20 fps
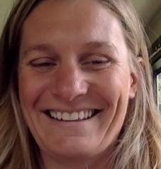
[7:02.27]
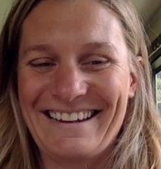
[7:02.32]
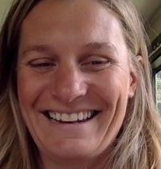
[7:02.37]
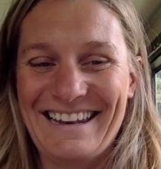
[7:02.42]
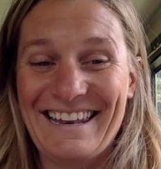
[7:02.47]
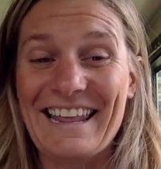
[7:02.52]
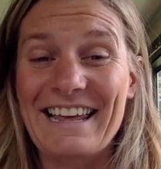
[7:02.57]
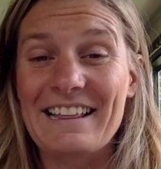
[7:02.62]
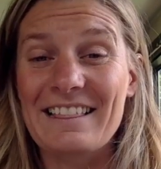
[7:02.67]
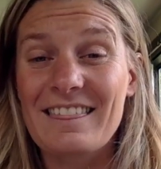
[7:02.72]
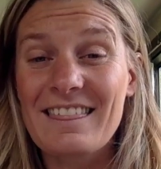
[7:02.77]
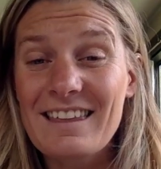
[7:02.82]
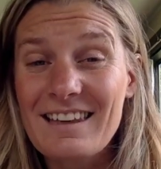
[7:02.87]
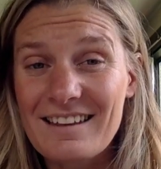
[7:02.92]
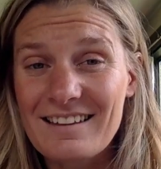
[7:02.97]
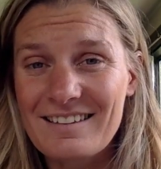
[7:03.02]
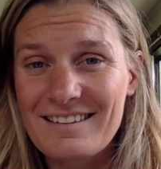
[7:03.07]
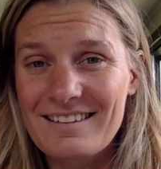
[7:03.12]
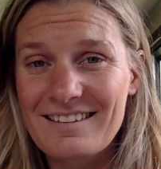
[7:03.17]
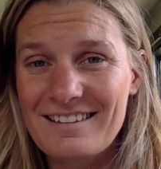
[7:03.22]
like
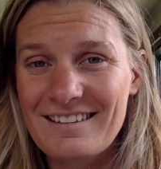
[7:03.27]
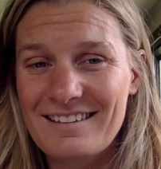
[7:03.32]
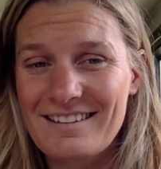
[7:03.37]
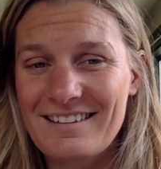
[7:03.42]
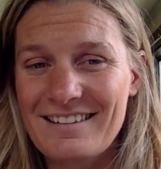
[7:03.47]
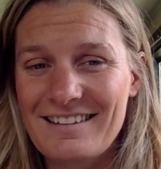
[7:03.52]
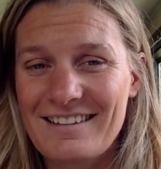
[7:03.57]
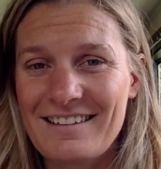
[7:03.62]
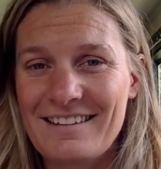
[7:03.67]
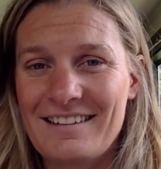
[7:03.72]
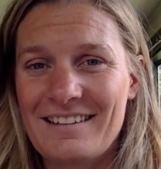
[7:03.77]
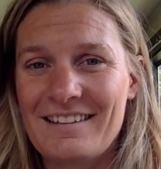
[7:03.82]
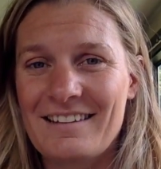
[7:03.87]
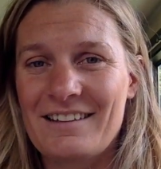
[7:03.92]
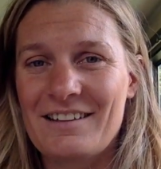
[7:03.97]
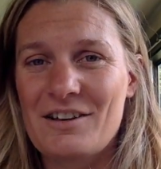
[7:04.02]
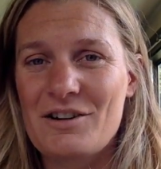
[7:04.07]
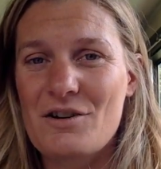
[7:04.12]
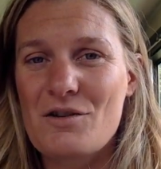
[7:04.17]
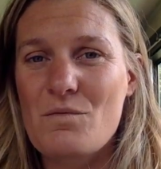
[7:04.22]
this,
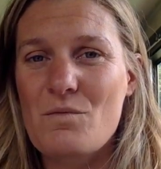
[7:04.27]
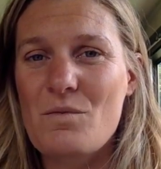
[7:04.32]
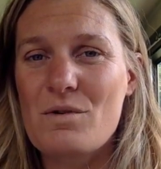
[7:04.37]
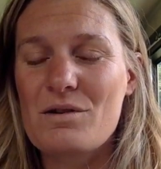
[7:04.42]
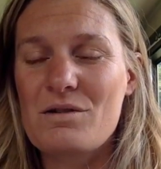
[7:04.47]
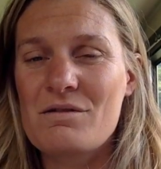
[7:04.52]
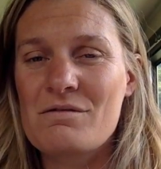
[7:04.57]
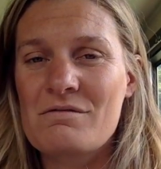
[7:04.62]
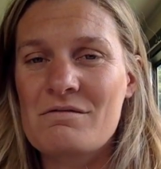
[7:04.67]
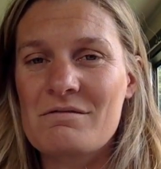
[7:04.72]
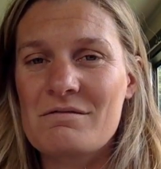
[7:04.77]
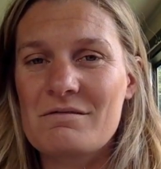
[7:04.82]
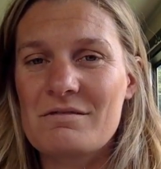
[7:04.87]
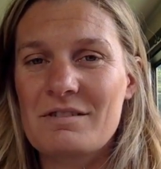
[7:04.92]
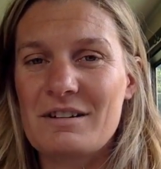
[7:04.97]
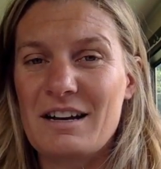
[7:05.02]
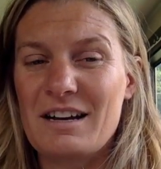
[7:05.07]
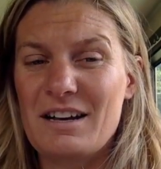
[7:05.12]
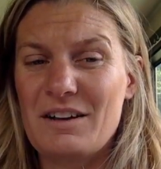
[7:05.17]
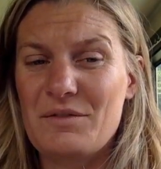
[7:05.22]
well,
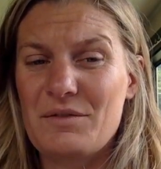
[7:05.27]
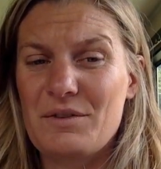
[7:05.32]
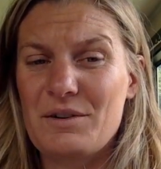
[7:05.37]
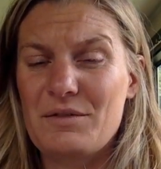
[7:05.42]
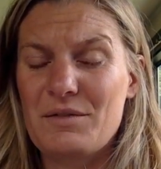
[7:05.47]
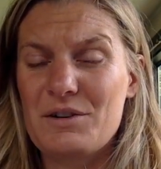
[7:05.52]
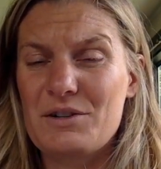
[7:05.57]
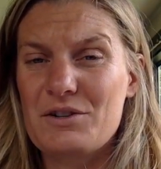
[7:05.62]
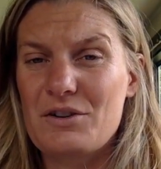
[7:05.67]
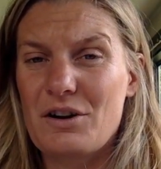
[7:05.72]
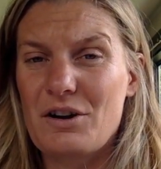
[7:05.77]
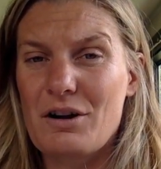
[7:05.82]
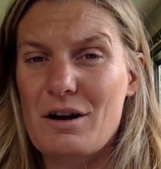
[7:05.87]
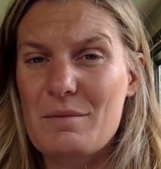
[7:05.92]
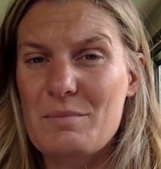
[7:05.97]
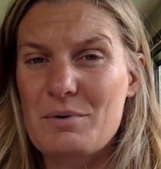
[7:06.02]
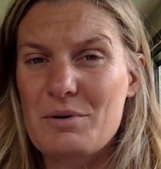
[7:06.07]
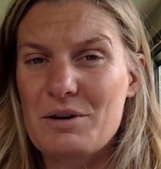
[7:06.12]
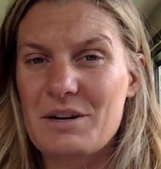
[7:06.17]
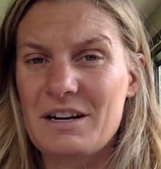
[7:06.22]
for every dollar I
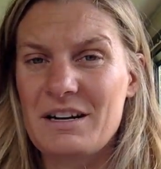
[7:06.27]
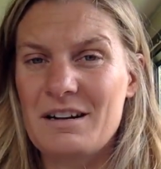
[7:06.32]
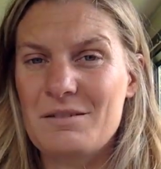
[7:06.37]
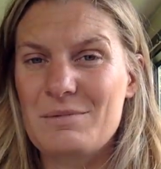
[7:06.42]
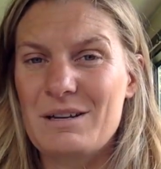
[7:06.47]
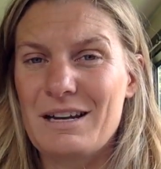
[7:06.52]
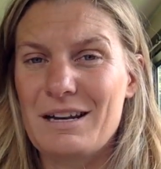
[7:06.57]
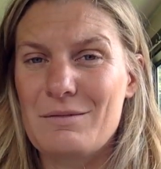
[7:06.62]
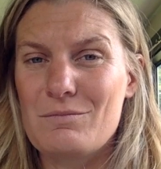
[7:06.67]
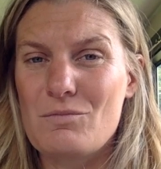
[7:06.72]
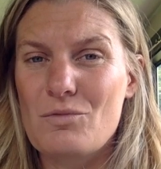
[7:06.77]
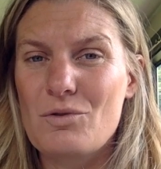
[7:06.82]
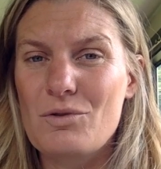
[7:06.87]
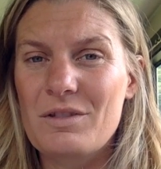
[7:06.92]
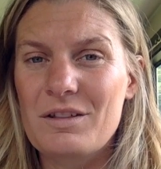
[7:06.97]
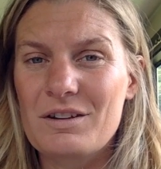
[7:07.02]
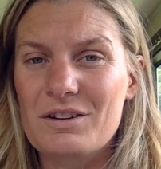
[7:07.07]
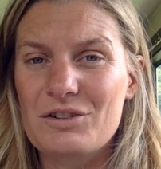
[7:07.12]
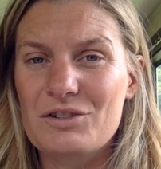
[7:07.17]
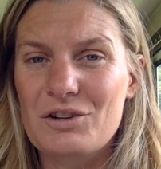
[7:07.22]
put in, I'm getting more
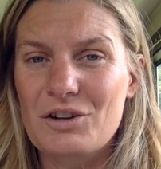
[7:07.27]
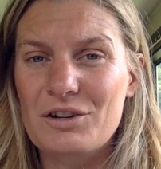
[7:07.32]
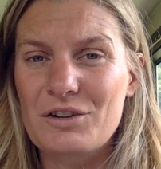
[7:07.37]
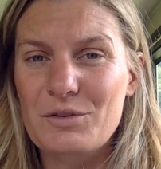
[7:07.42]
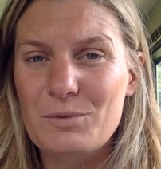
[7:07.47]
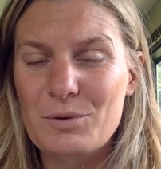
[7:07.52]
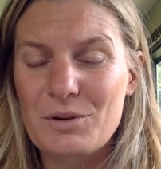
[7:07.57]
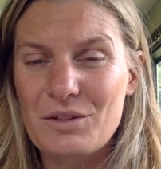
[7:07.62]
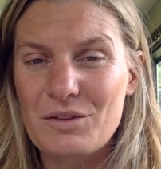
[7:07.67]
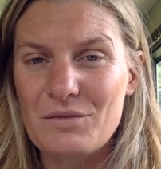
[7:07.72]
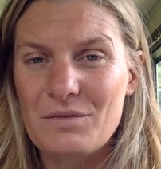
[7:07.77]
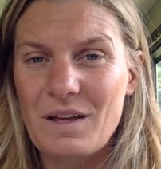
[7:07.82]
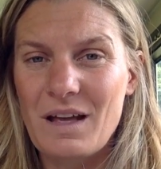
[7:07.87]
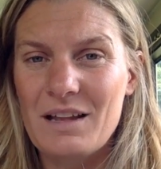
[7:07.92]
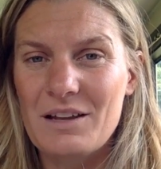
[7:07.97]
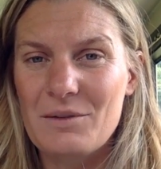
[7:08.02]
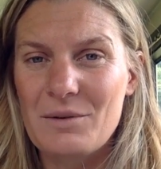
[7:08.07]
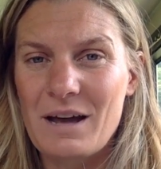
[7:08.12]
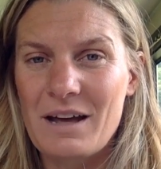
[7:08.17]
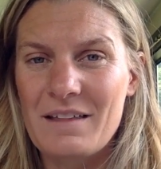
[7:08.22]
than a dollar's worth of
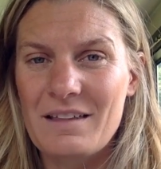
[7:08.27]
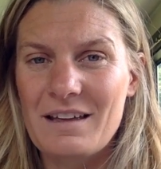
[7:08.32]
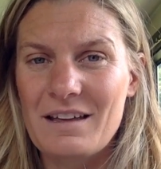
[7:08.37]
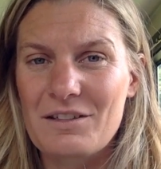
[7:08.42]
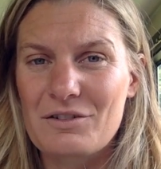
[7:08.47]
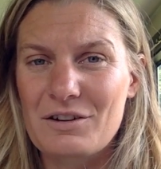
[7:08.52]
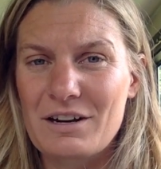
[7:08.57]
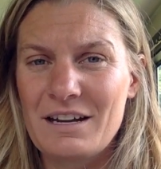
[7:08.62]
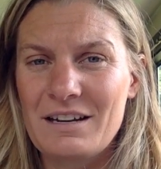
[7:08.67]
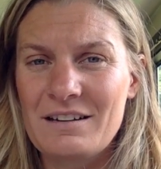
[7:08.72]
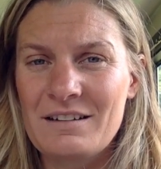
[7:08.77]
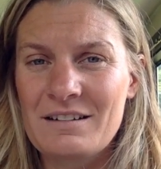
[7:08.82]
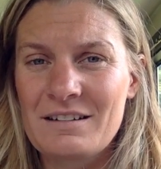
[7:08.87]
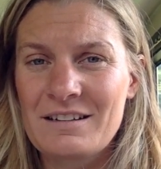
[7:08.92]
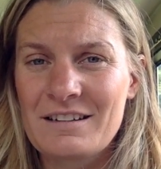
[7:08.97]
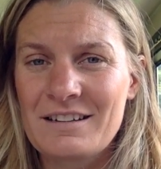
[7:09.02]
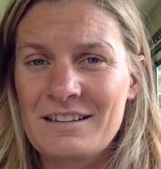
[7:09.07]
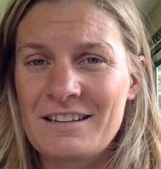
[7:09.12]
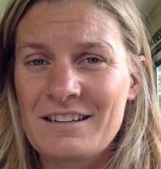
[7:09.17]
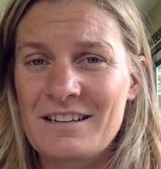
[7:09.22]
value out the other end.
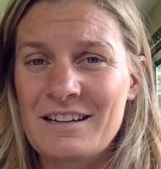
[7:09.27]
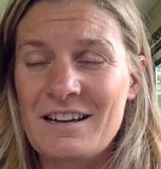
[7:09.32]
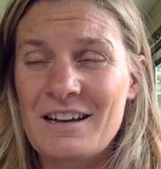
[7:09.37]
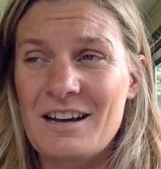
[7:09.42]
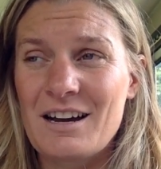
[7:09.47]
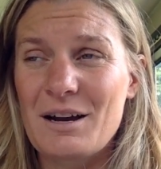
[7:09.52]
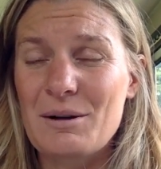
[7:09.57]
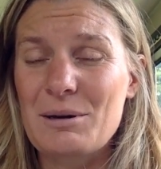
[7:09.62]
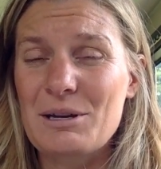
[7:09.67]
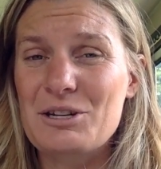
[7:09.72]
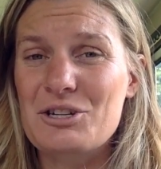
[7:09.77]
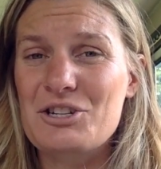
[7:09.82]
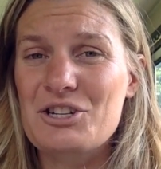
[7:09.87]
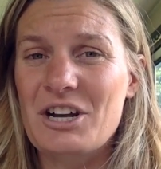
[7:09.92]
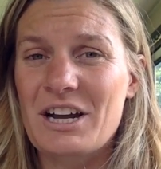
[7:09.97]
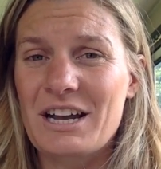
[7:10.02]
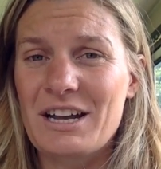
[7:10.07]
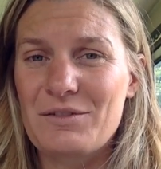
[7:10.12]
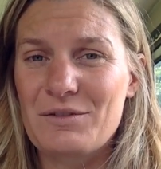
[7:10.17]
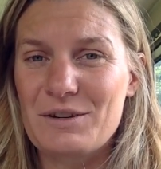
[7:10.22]
I'm going to
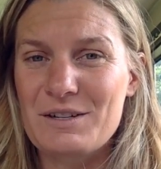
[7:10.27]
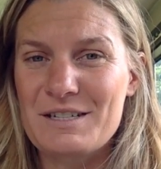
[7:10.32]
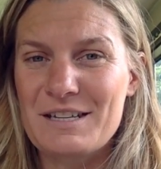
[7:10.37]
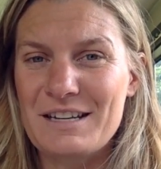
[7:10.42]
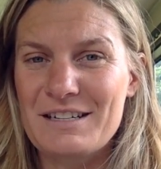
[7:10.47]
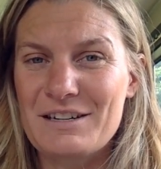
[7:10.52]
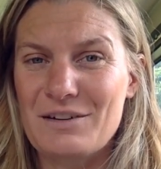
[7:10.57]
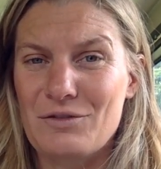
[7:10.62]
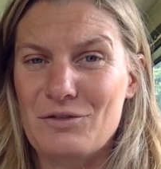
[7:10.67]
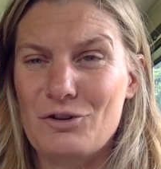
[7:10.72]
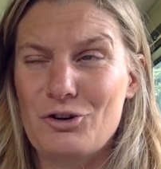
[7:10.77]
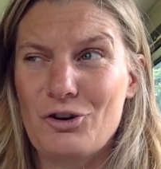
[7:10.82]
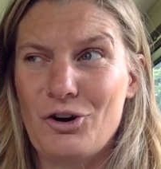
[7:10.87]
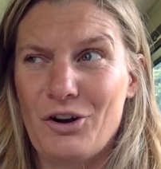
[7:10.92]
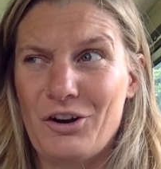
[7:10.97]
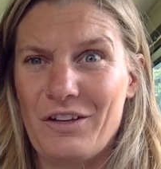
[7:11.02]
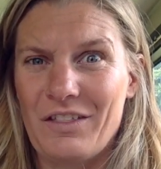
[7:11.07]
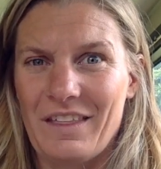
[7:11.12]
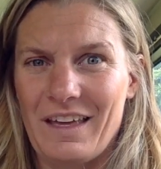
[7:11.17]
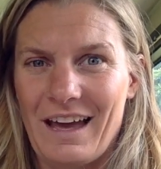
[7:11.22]
chuck every cent I've got
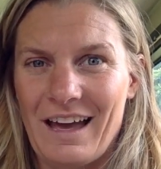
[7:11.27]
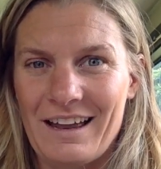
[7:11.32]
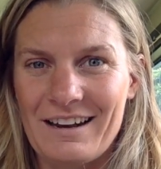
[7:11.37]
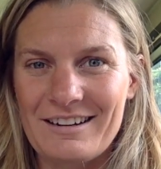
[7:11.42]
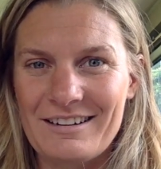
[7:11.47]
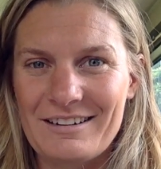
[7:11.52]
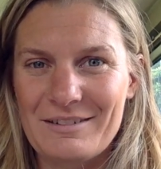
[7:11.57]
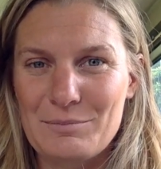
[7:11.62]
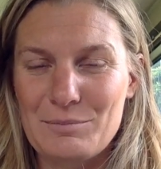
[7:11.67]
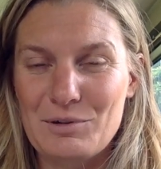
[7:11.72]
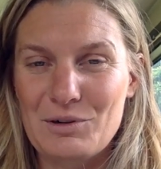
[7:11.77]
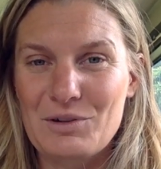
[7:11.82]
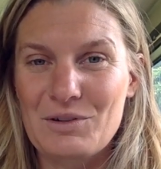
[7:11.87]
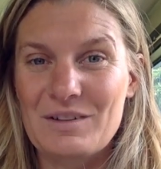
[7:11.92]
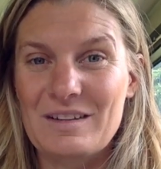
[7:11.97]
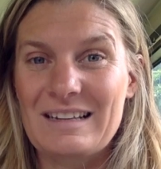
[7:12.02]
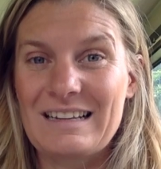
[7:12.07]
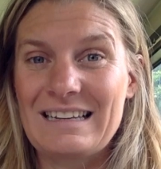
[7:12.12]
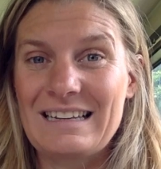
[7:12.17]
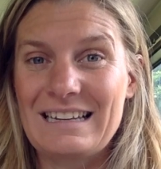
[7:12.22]
at that, because
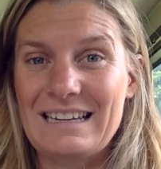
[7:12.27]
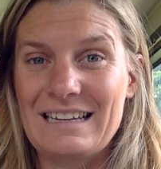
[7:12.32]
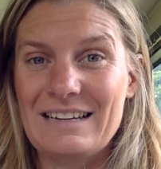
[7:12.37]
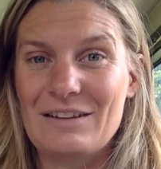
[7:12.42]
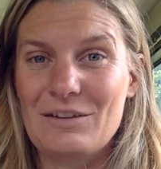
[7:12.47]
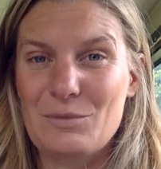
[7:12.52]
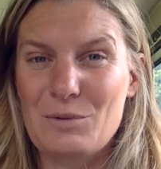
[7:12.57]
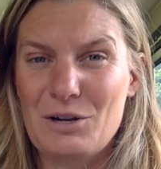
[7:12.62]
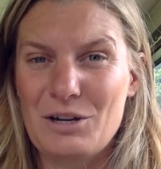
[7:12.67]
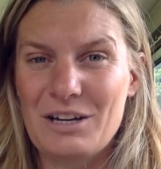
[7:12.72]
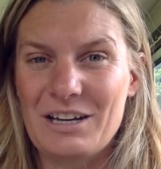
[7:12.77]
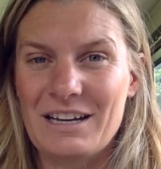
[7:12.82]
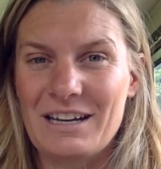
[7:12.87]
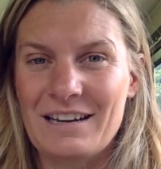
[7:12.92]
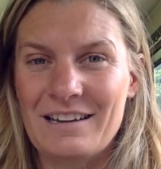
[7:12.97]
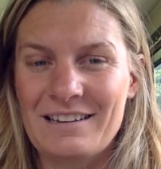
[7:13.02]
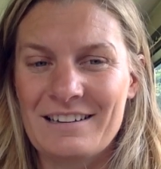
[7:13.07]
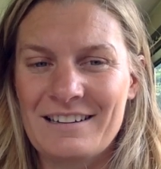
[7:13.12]
clearly it's working.